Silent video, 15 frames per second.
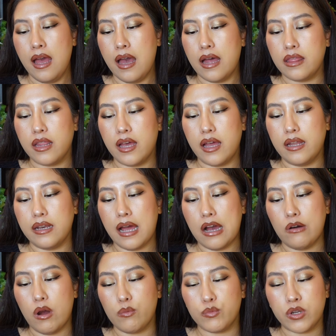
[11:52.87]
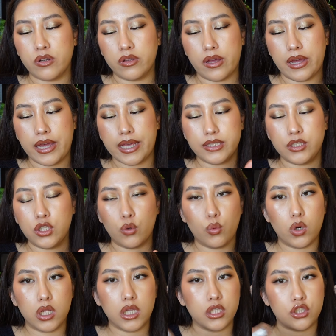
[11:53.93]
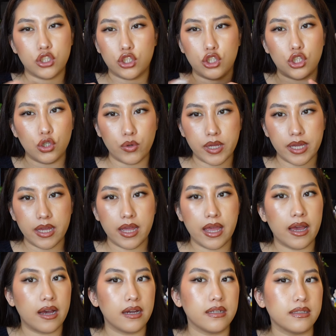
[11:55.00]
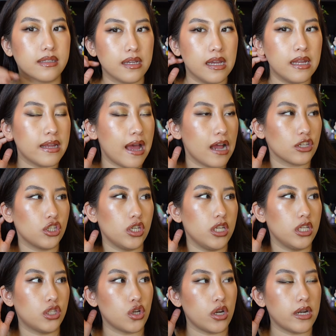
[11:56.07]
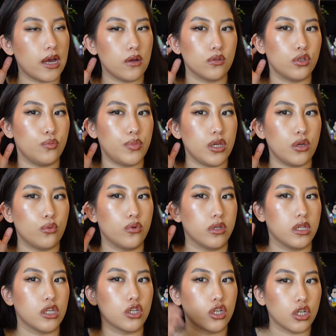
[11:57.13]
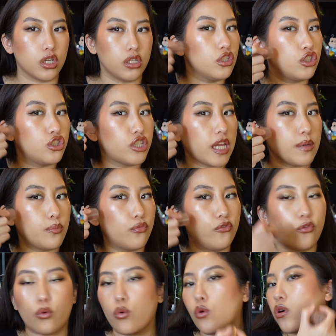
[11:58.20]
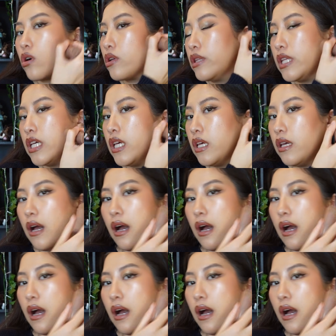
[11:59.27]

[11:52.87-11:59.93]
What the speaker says: And then now I'm here like, you know what, let's just do it. And it actually turned out to be a really good shape for the